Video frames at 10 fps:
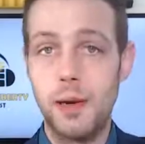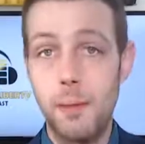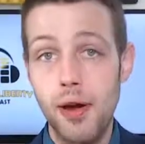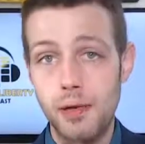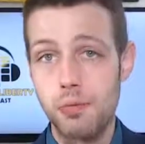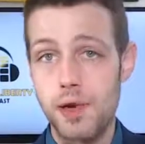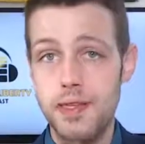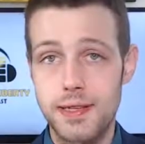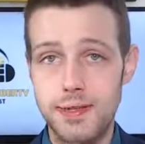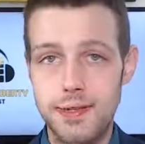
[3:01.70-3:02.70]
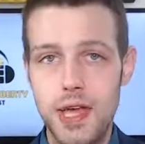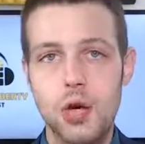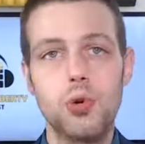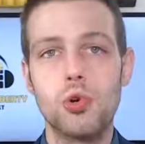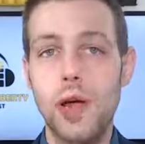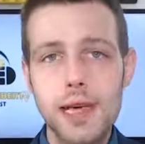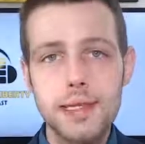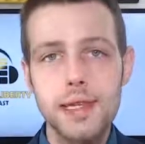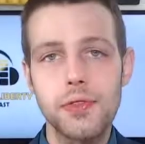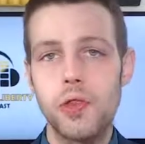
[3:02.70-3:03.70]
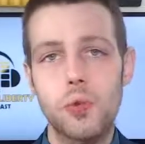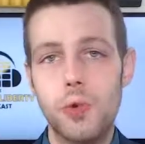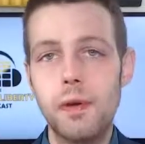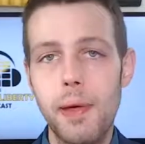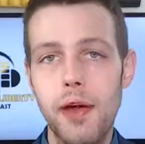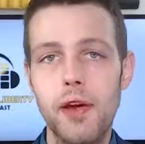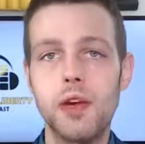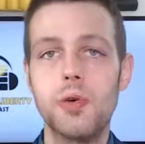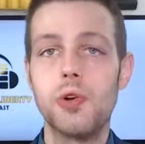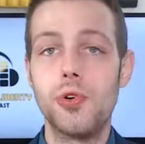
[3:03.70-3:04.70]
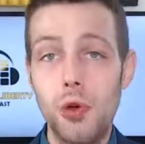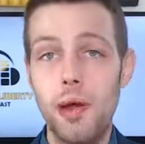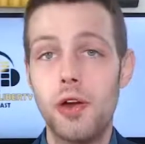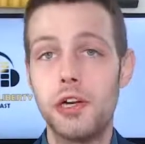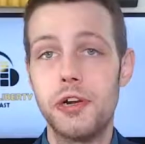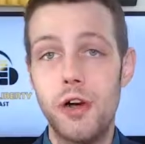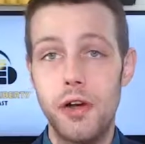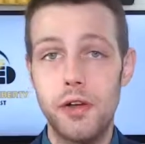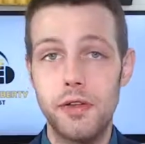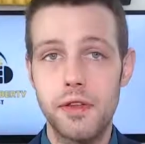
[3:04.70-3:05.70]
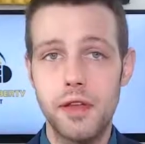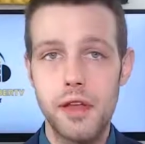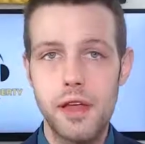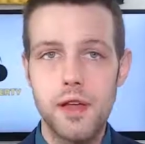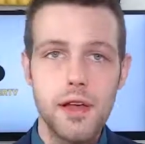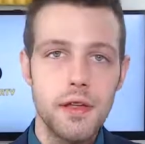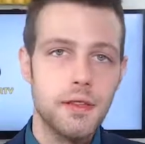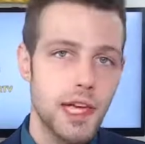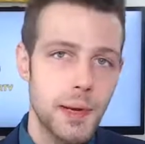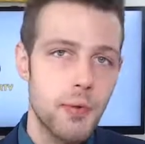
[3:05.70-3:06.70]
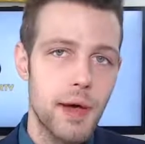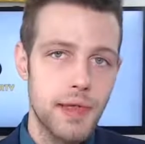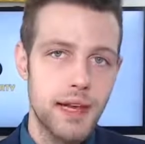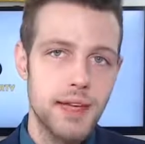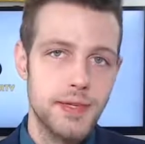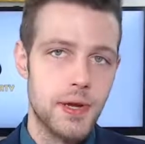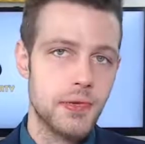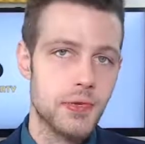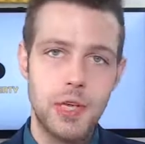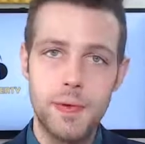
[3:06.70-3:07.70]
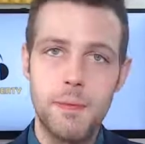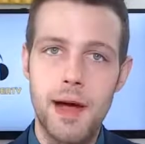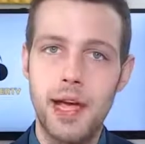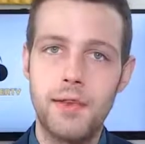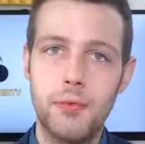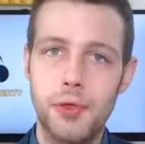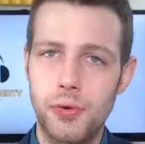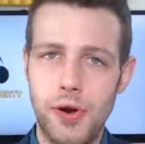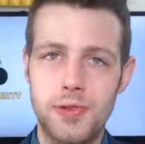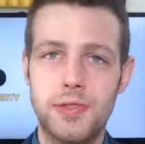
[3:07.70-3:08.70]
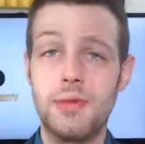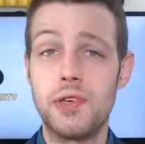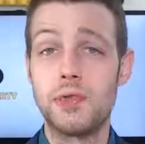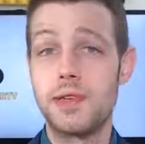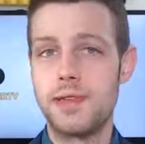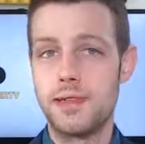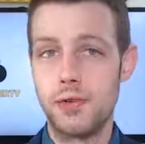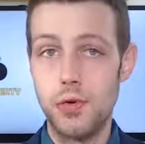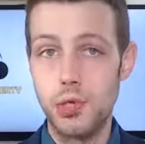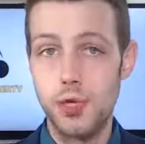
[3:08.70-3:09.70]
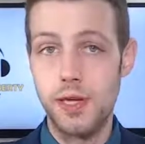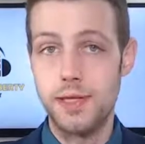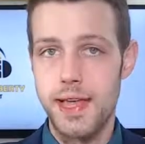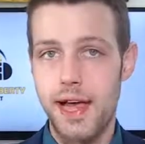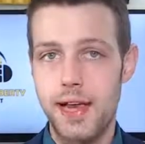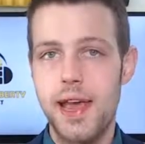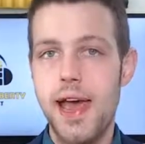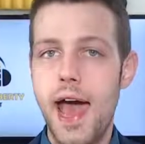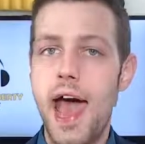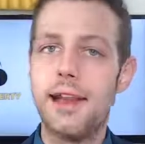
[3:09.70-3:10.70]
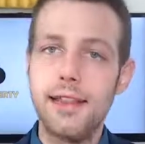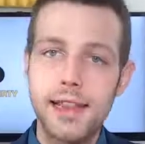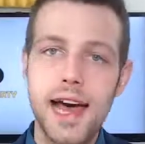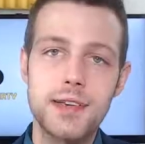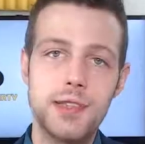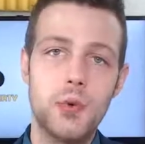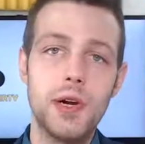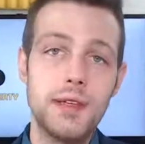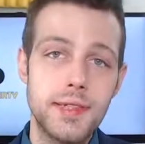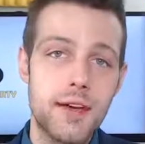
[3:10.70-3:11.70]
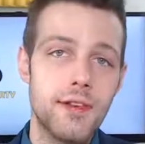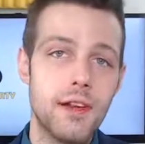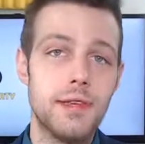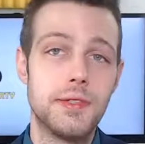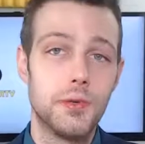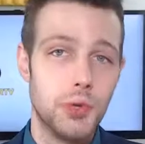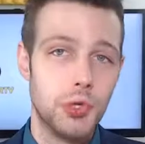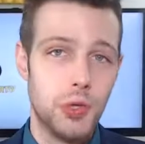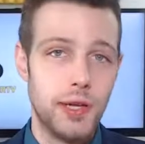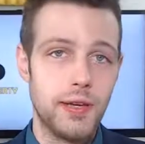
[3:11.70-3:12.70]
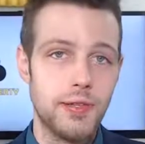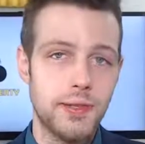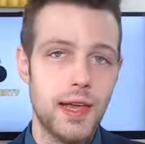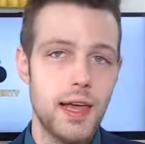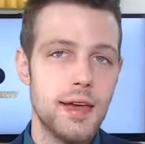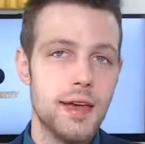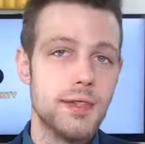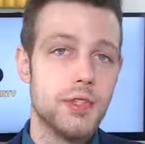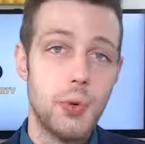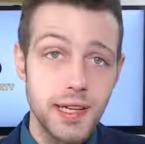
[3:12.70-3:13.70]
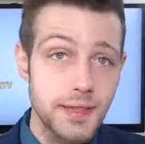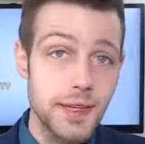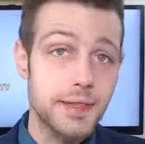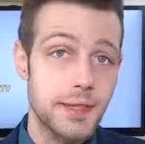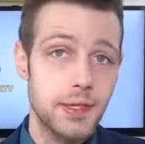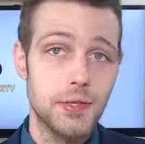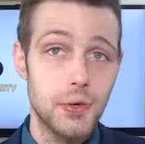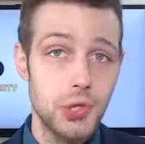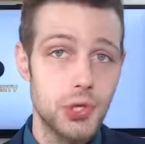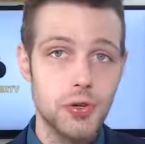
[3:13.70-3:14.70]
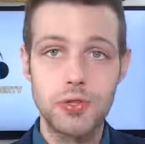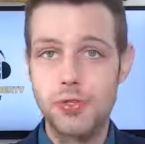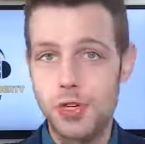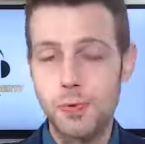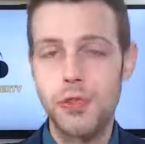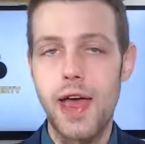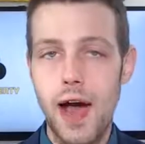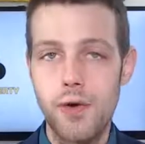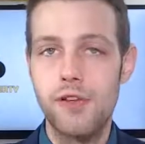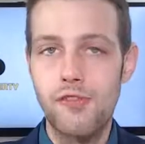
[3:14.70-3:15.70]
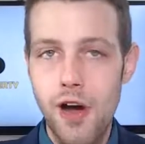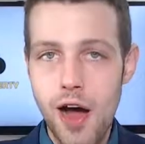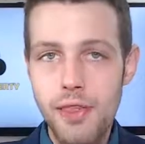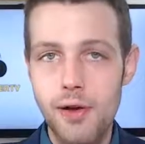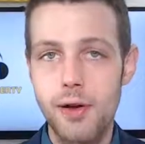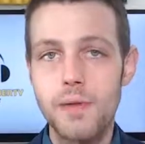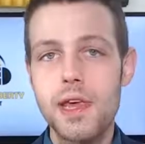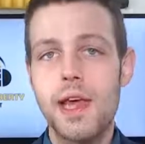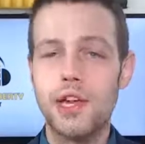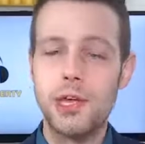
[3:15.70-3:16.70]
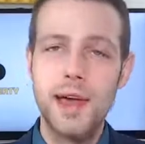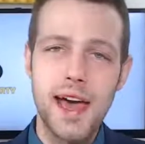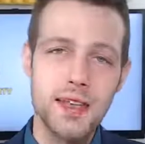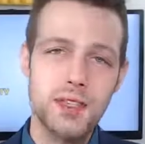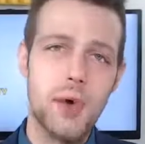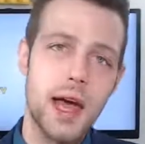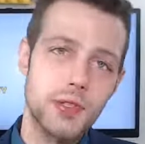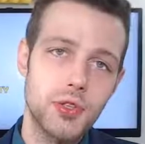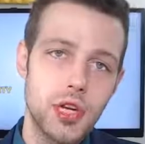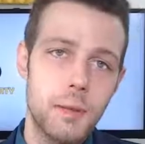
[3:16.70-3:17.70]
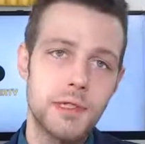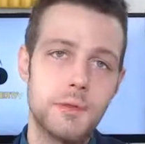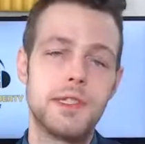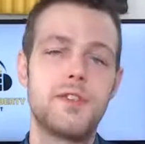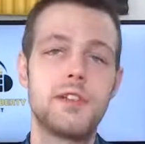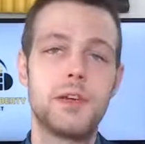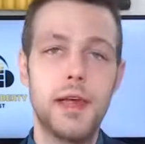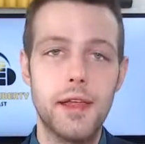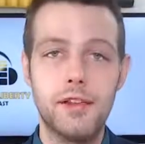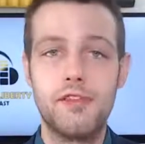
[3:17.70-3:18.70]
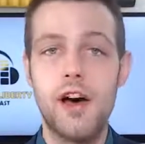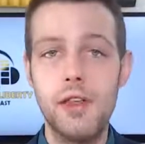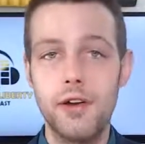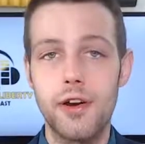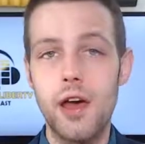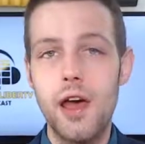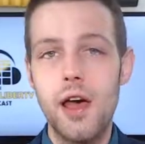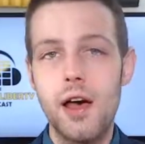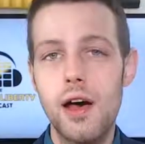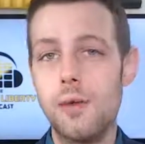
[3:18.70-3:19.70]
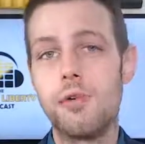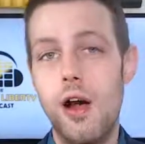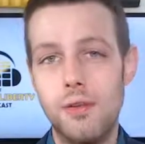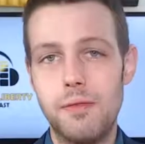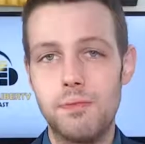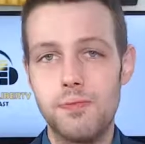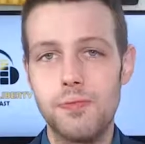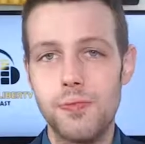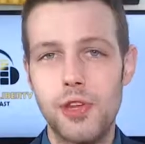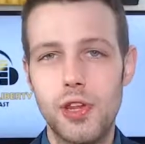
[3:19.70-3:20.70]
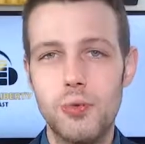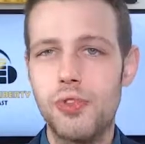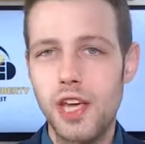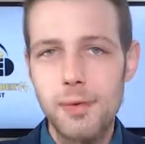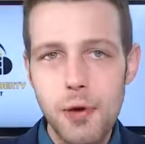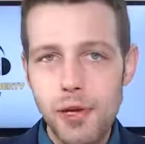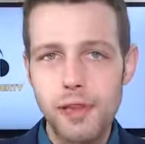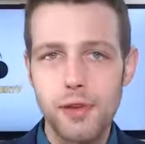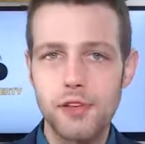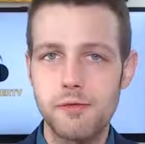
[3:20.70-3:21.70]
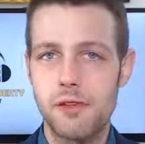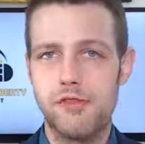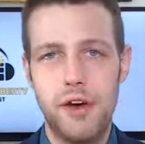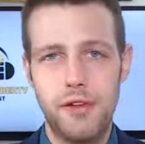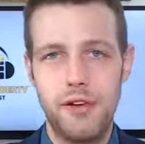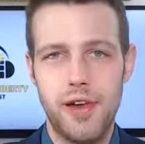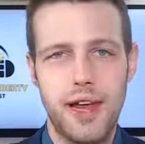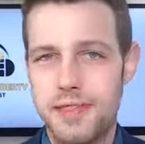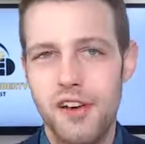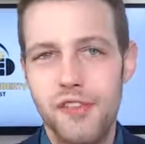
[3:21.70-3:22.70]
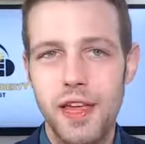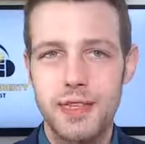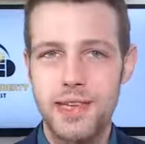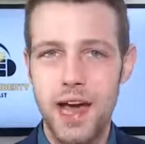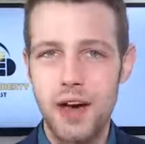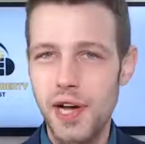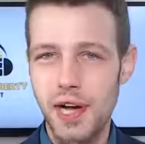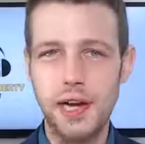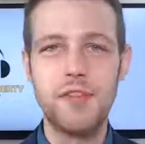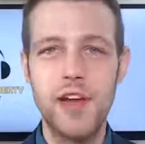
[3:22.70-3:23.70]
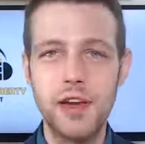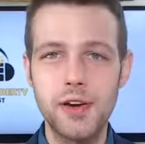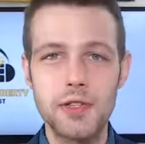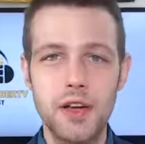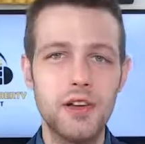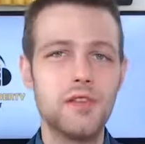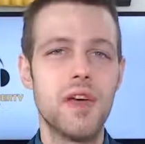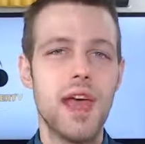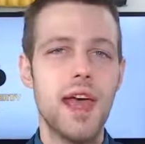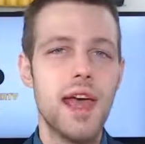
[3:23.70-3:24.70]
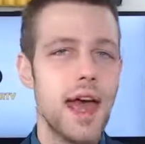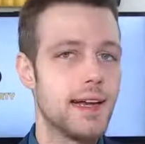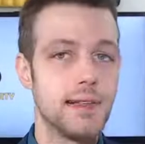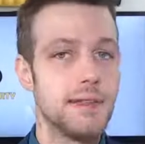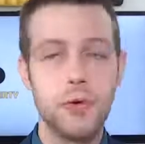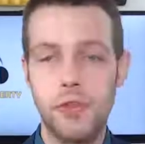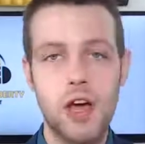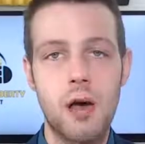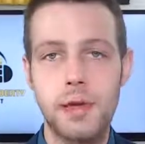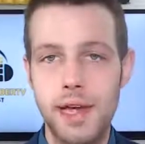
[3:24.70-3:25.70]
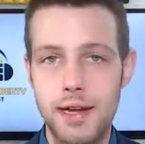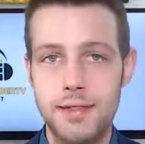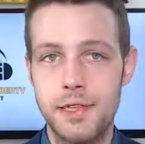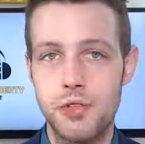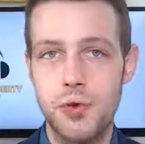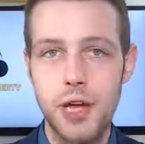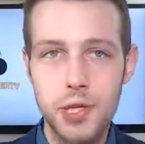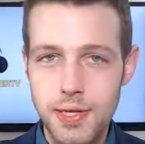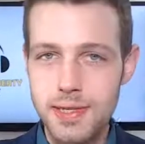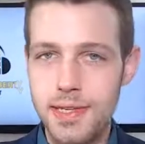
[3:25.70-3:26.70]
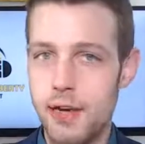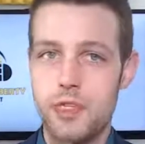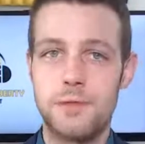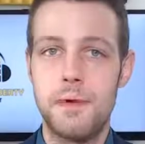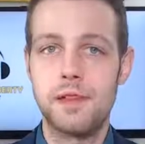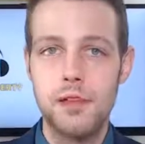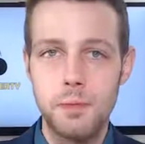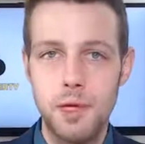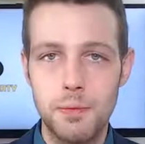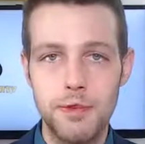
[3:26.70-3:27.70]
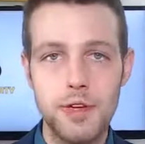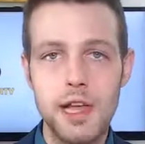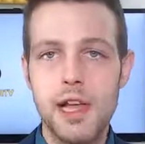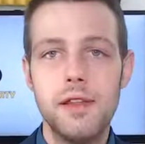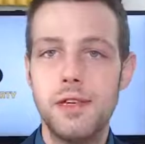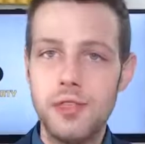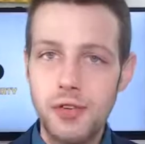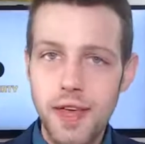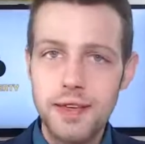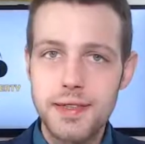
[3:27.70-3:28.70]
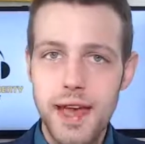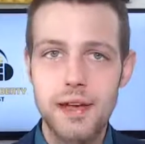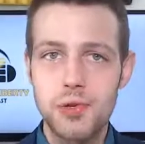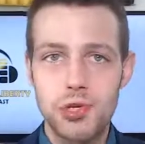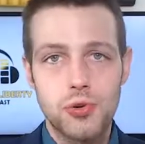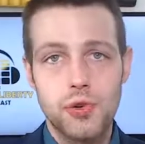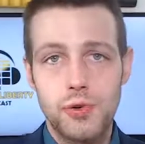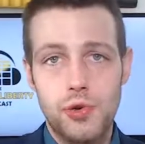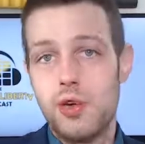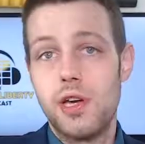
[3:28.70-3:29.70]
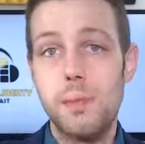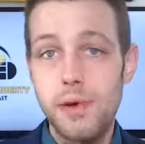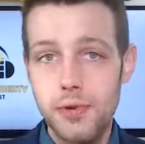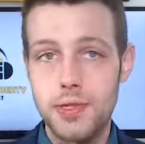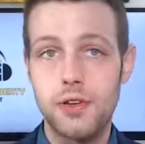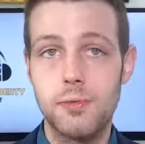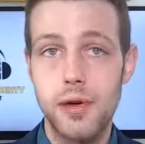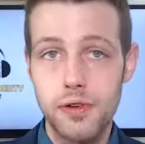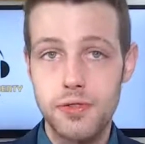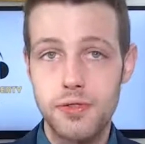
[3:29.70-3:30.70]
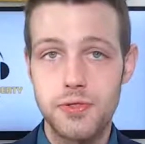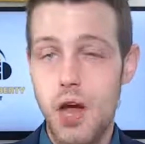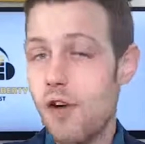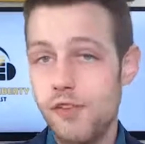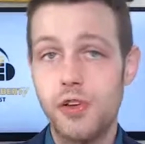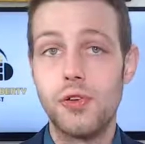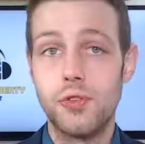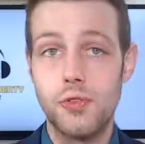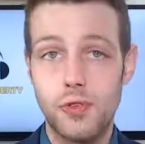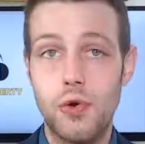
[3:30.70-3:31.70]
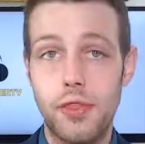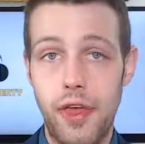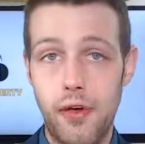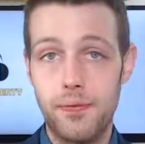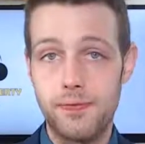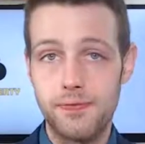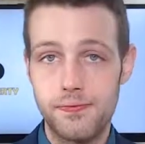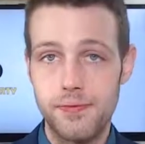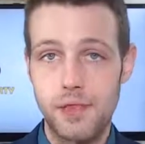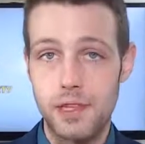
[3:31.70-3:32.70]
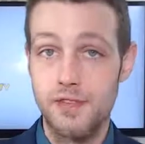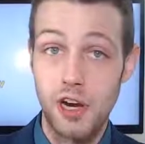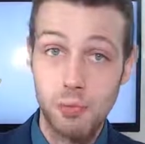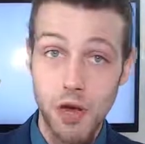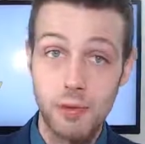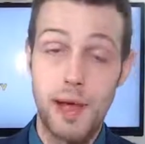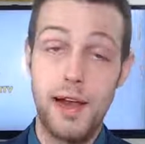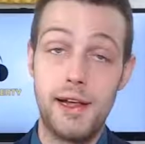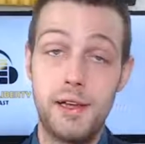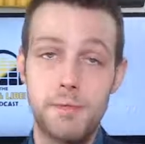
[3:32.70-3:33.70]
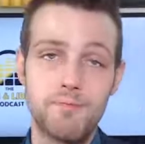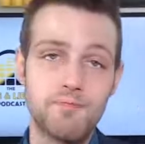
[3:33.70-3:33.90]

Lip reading: American prisons, were raised either with one parent or no parent at all. Think about why that is, and also keep in mind with regards to the most recent school shootings that out of the last 27 of these school shootings, 26 of these school shooters grew up without a father. And you may ask, why is growing up specifically without a father a problem? Well, think about what you learned from a father, how to tough things out, how to defend yourself, how to deal with complicated situations, how to respect other people. These are things that children growing up under single mothers often go without. It's very problematic.